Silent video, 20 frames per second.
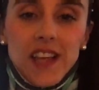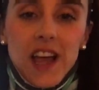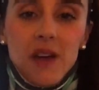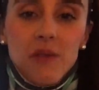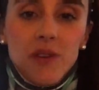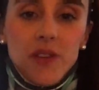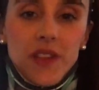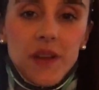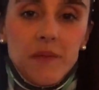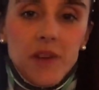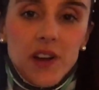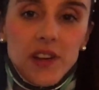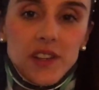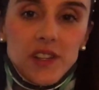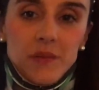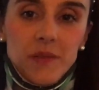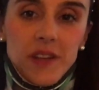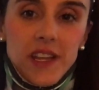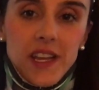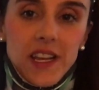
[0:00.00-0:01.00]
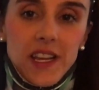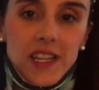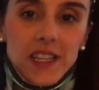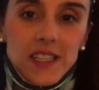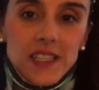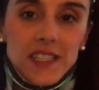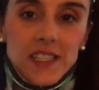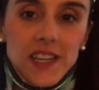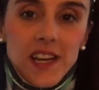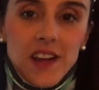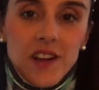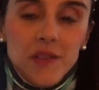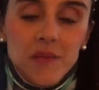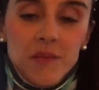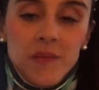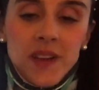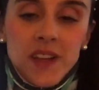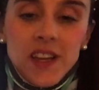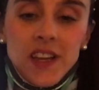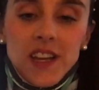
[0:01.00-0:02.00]
I want them all to be like in
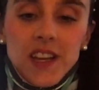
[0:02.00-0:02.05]
some